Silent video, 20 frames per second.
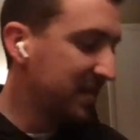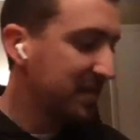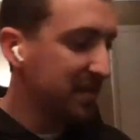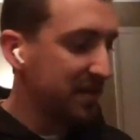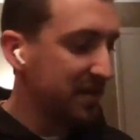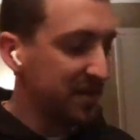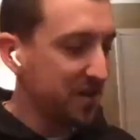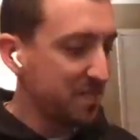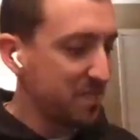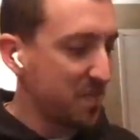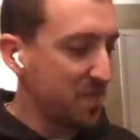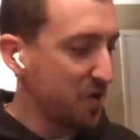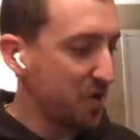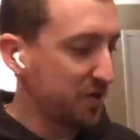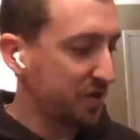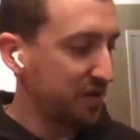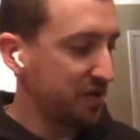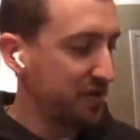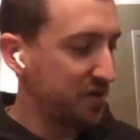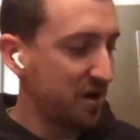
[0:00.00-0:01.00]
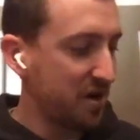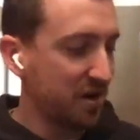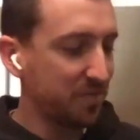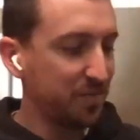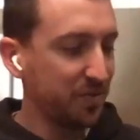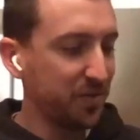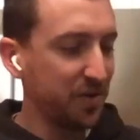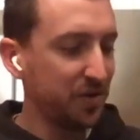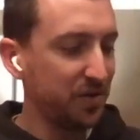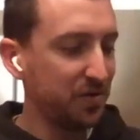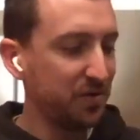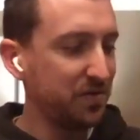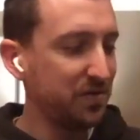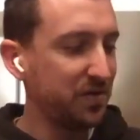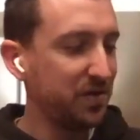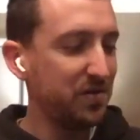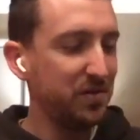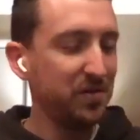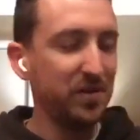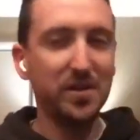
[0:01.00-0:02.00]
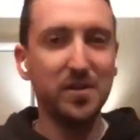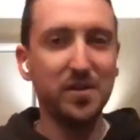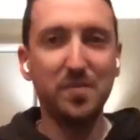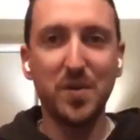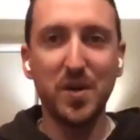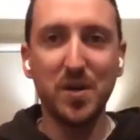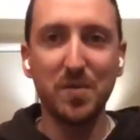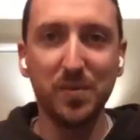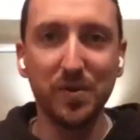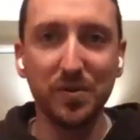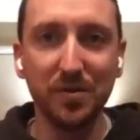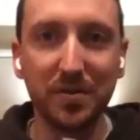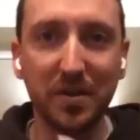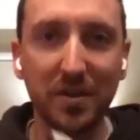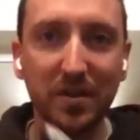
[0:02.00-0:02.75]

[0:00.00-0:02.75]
These are mostly dark blue. They're a little purple